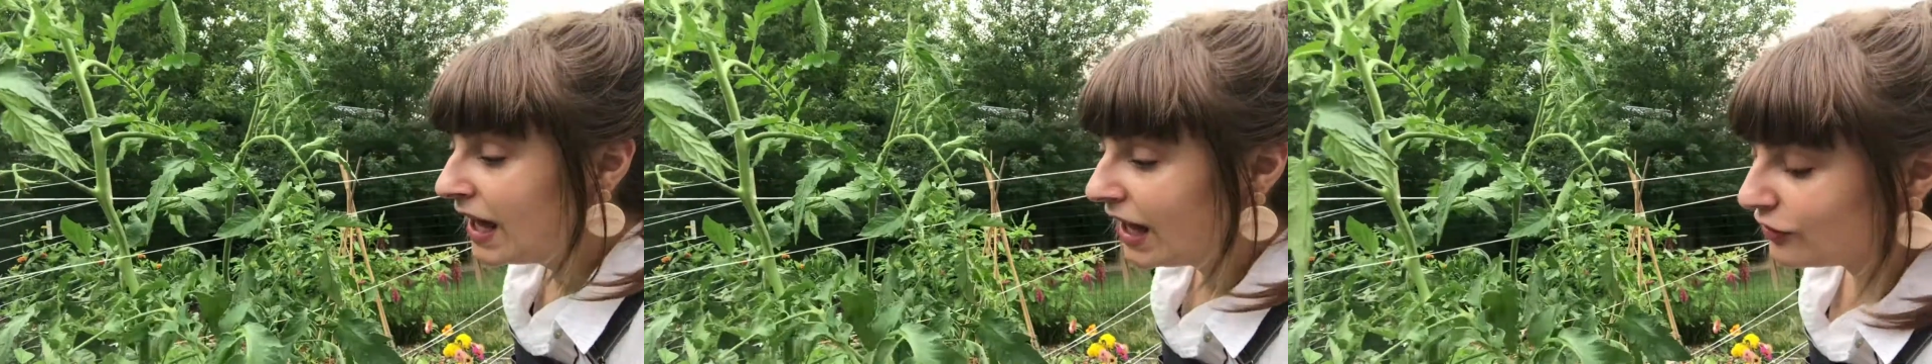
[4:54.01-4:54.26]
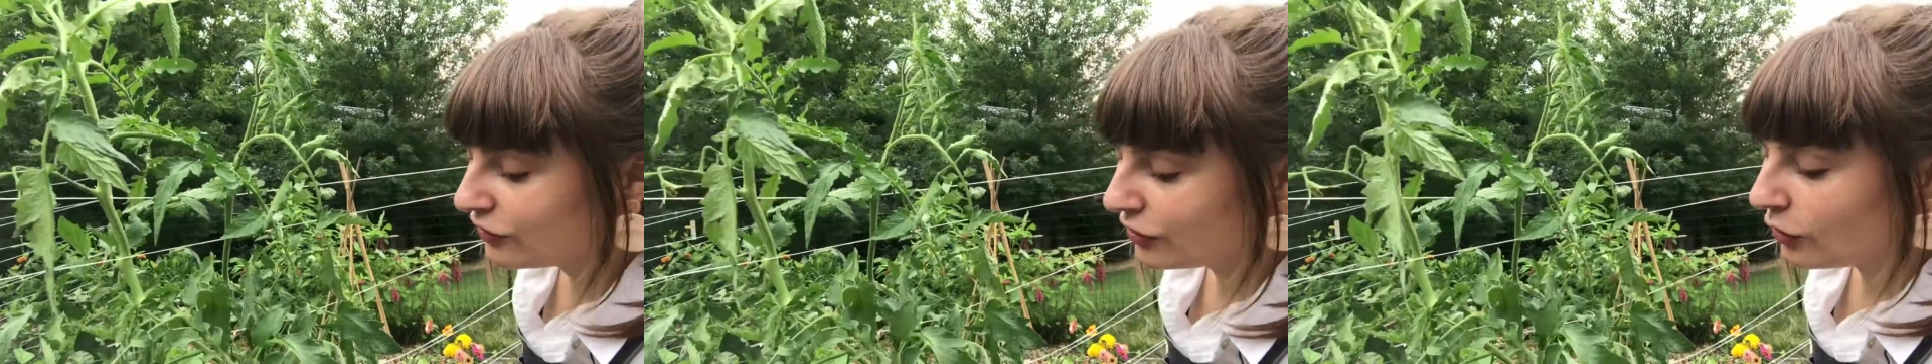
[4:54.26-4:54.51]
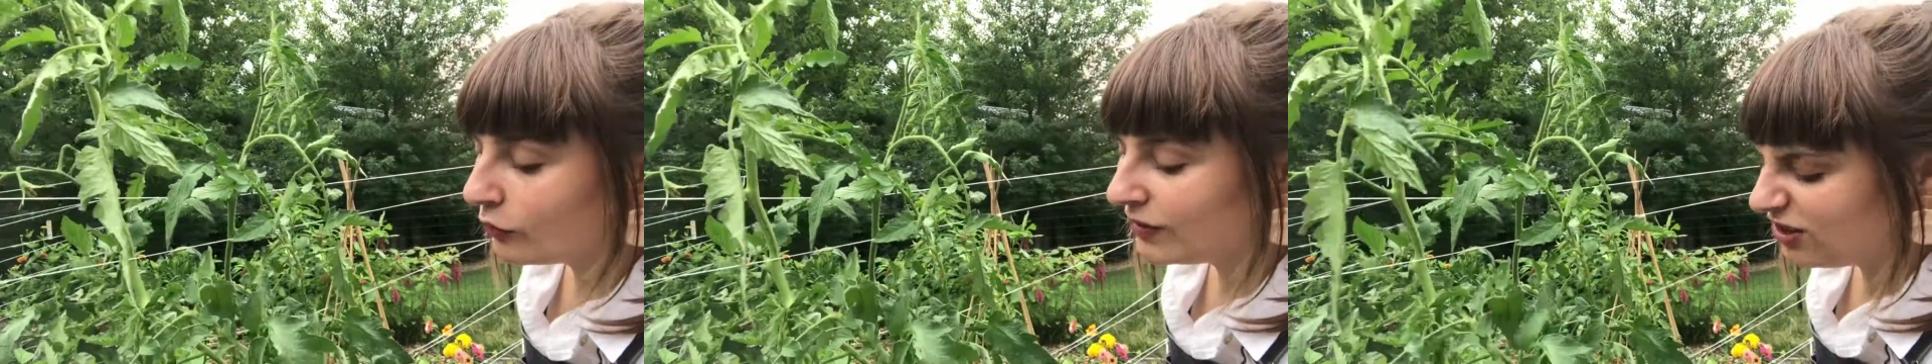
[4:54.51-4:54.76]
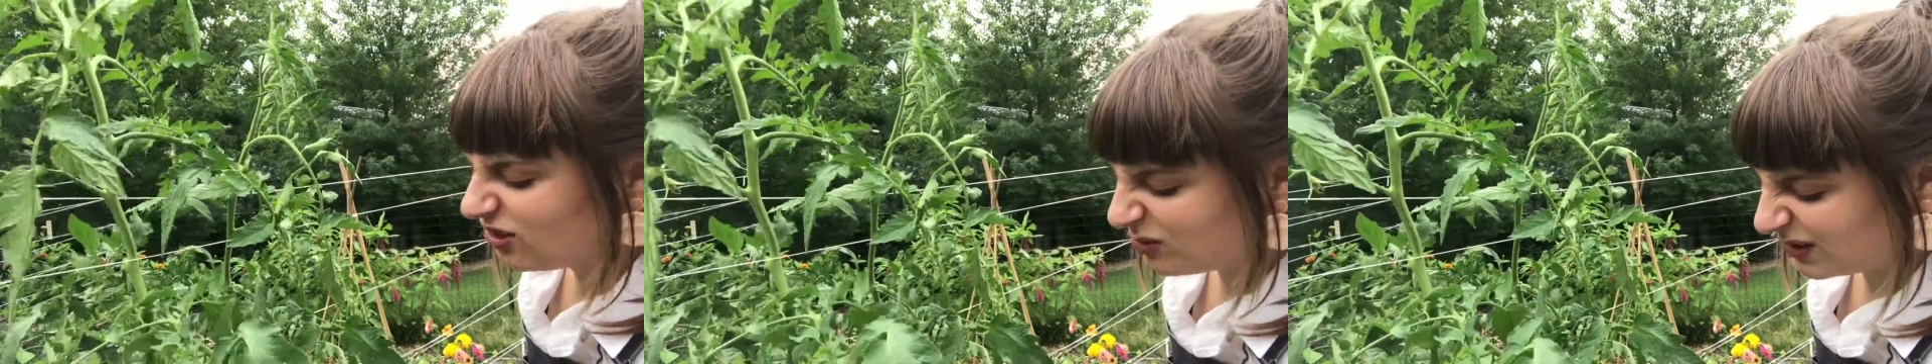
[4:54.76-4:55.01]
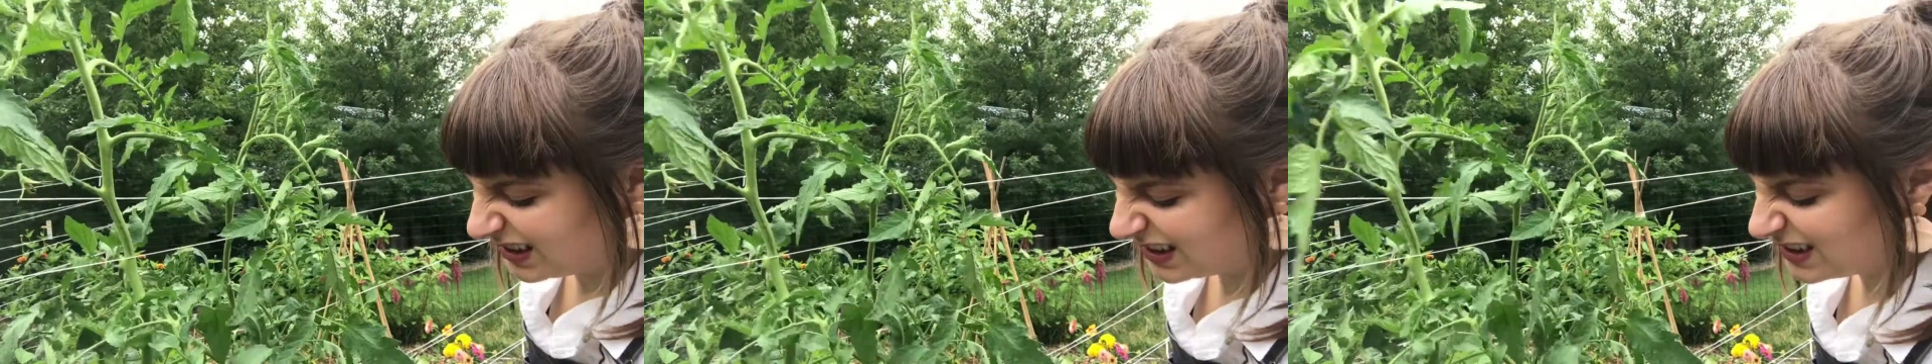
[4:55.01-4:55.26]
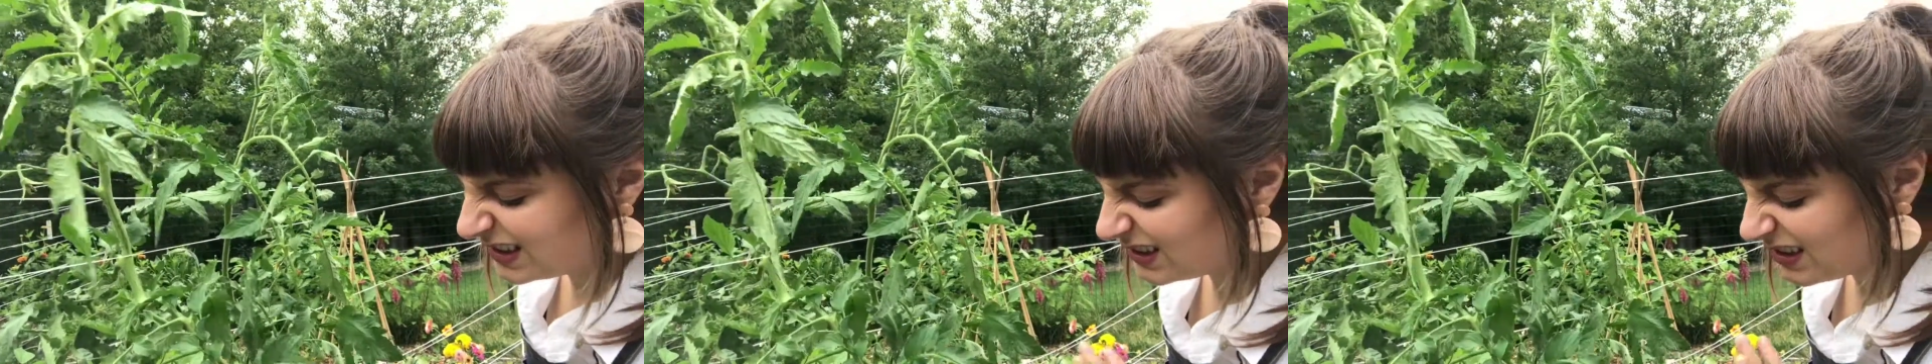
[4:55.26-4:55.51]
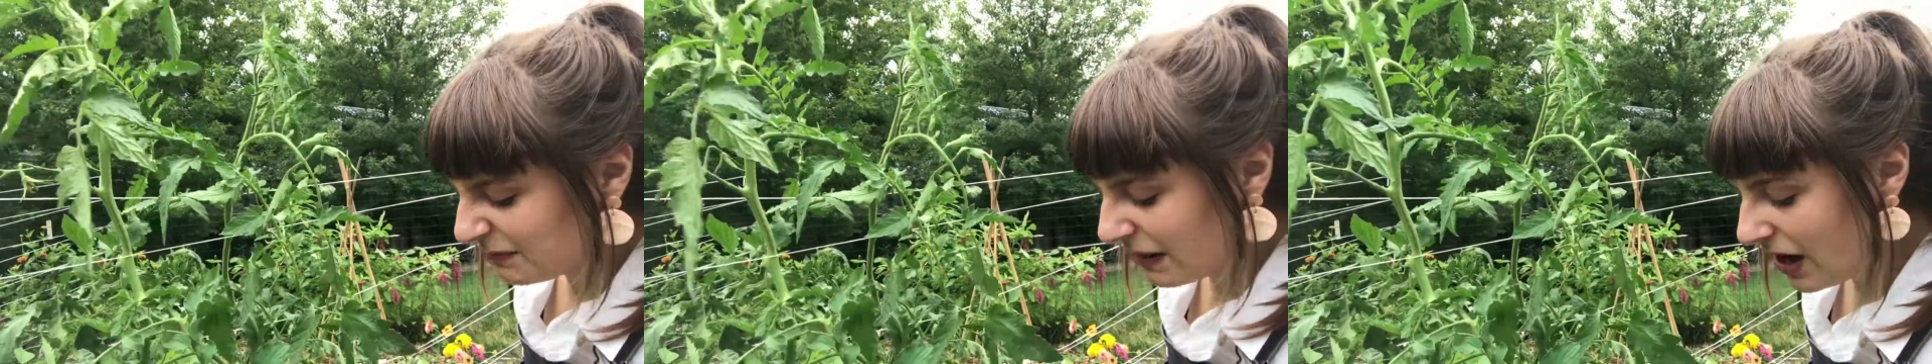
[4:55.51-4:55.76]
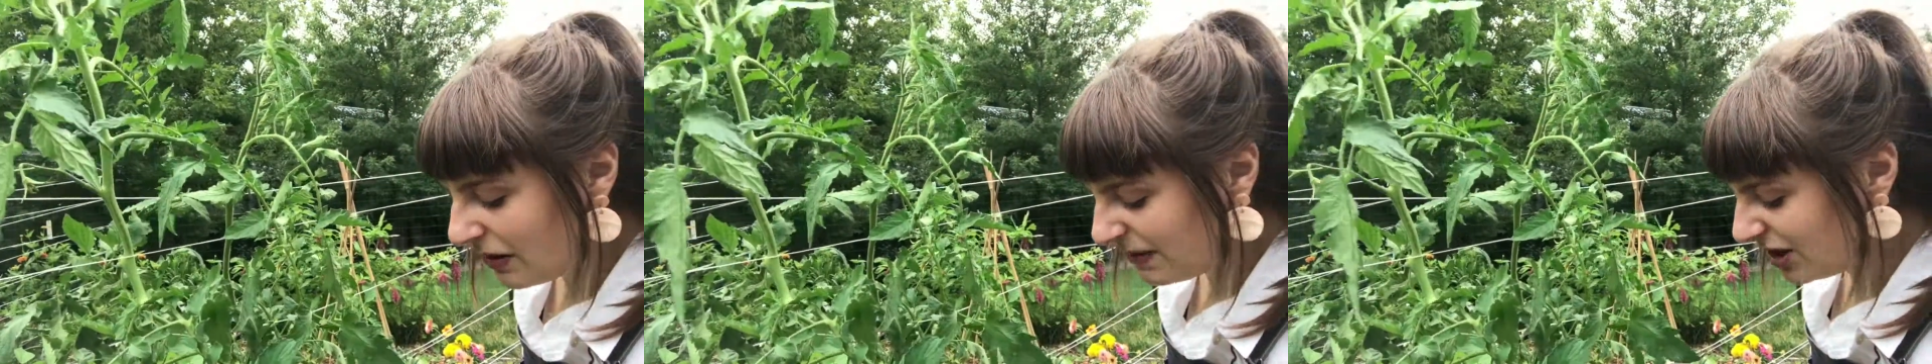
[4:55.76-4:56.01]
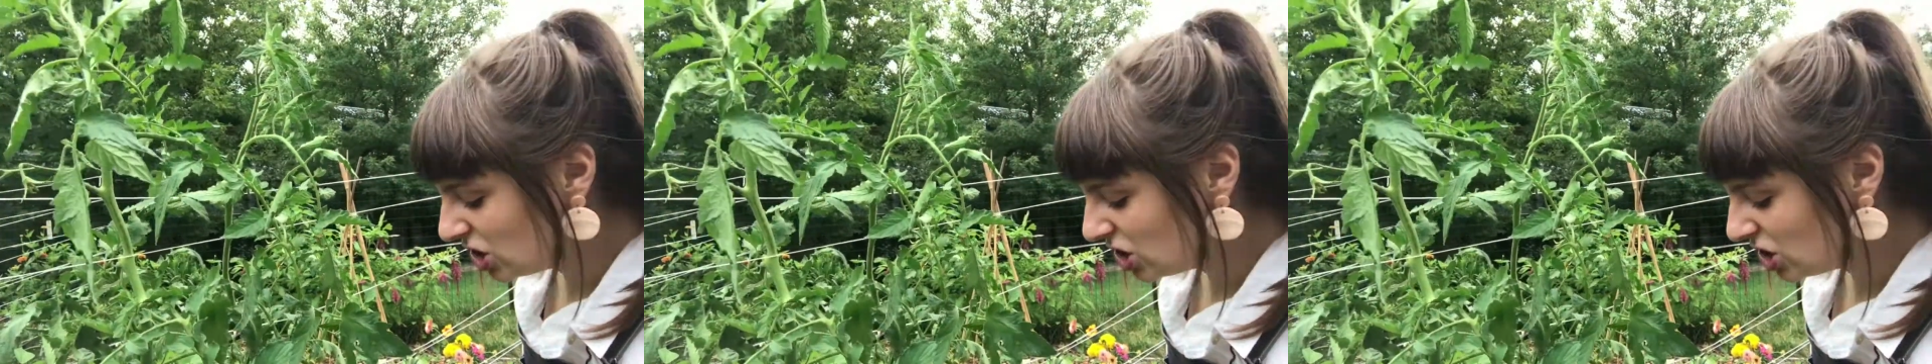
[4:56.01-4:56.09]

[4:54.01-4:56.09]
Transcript: And so we just want to clear them out and make